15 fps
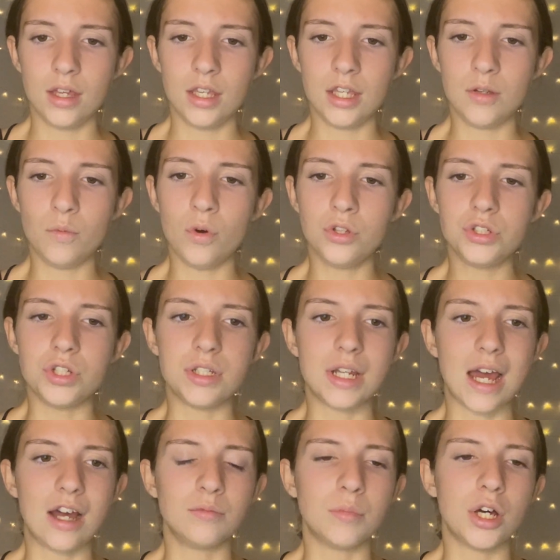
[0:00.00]
He wondered
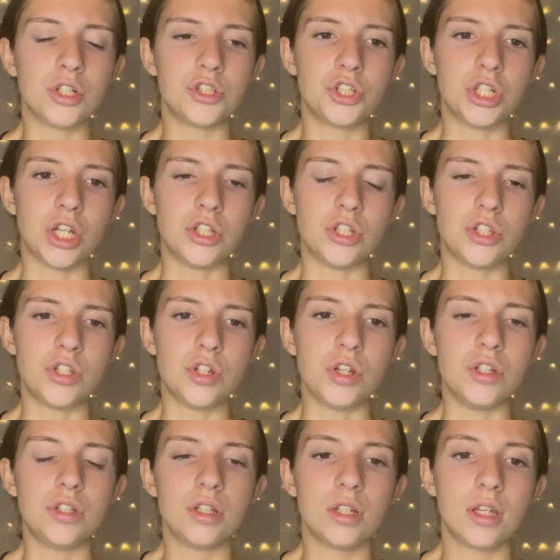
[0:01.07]
how much she
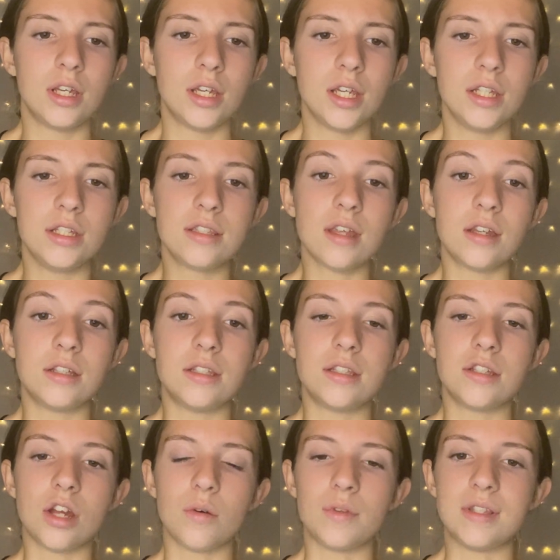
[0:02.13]
understood. He decided to
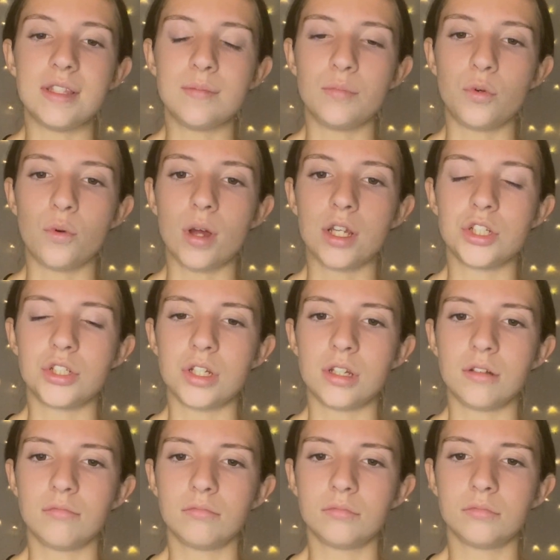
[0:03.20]
start with a simple
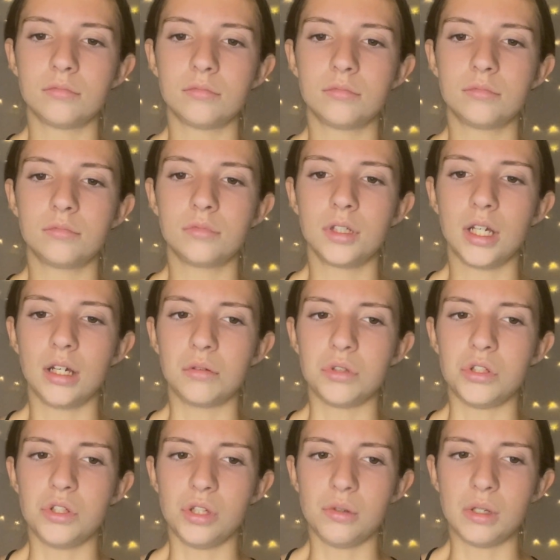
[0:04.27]
question. How are
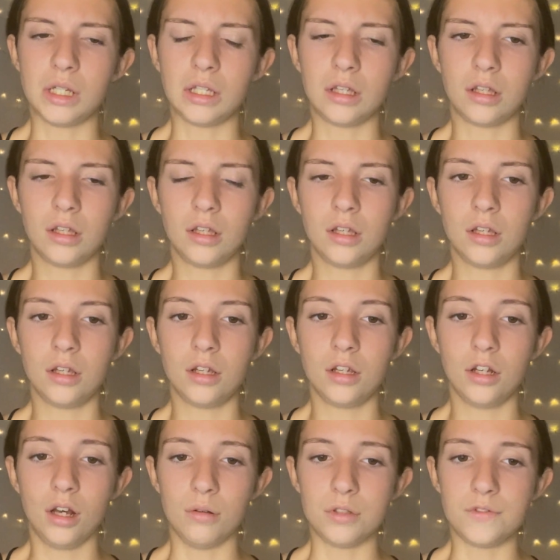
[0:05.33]
you doing?
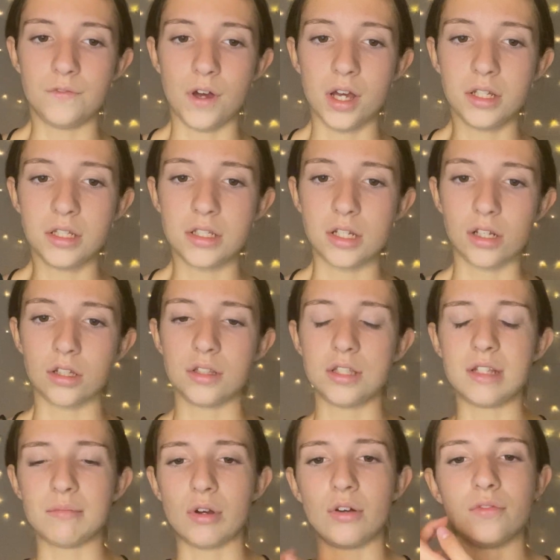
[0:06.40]
I was fine until I couldn't
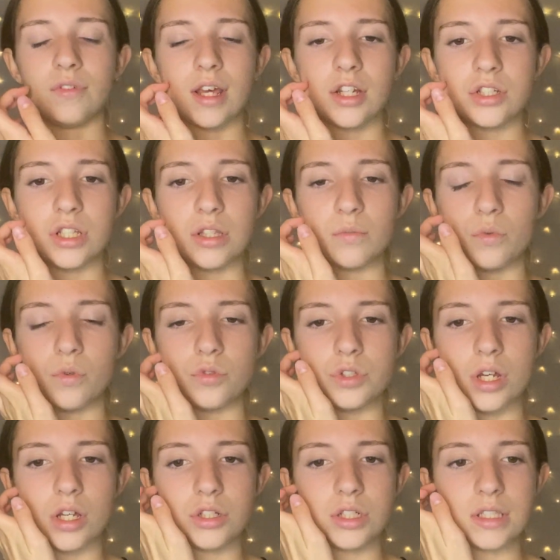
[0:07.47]
see my reflection in the
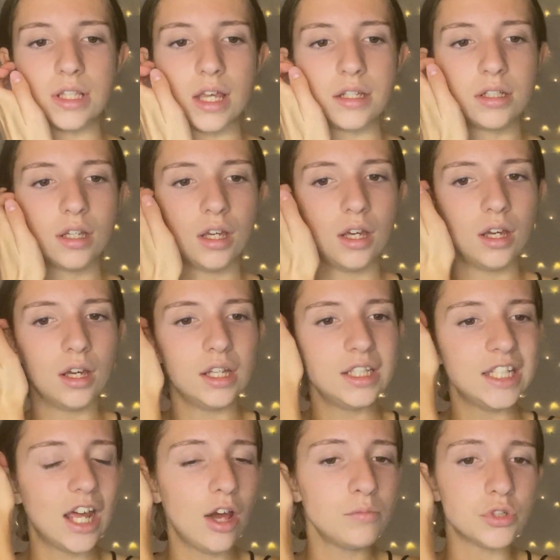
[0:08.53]
water, she said.
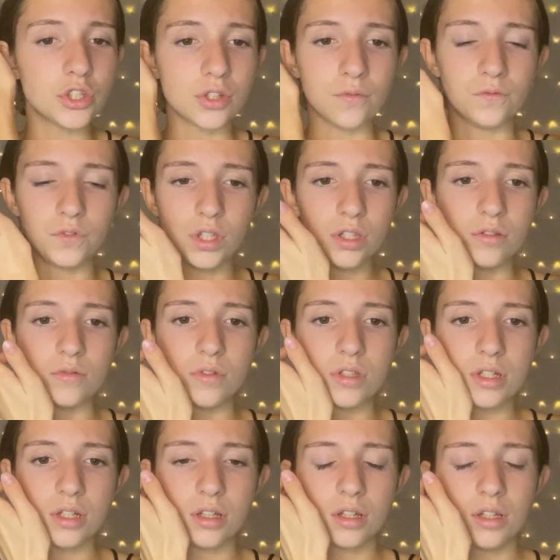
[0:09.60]
Now I'm just
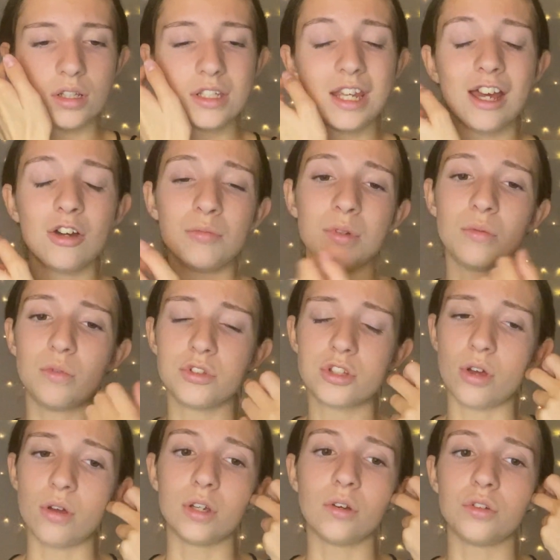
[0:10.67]
confused. Tell me what's going